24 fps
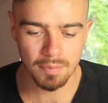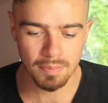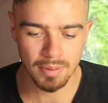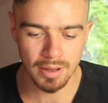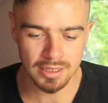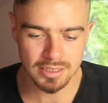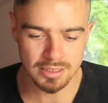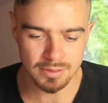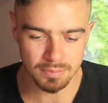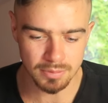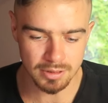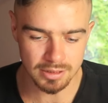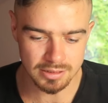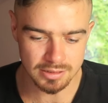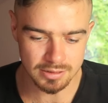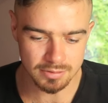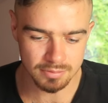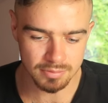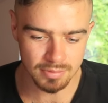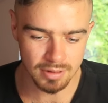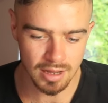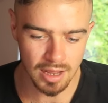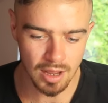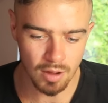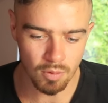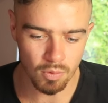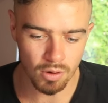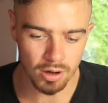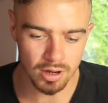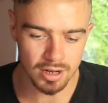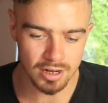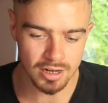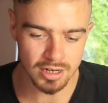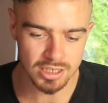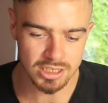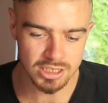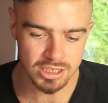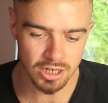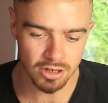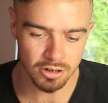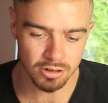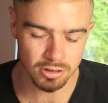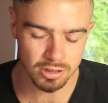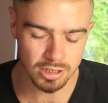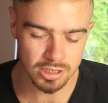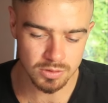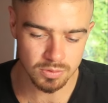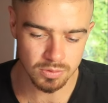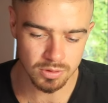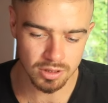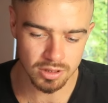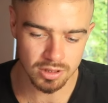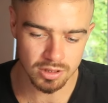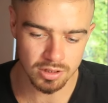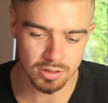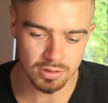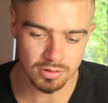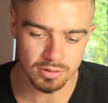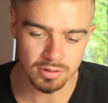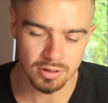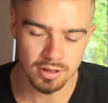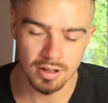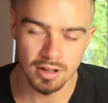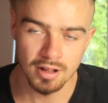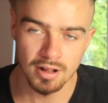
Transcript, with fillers: pessimism, I wanted to share this with you.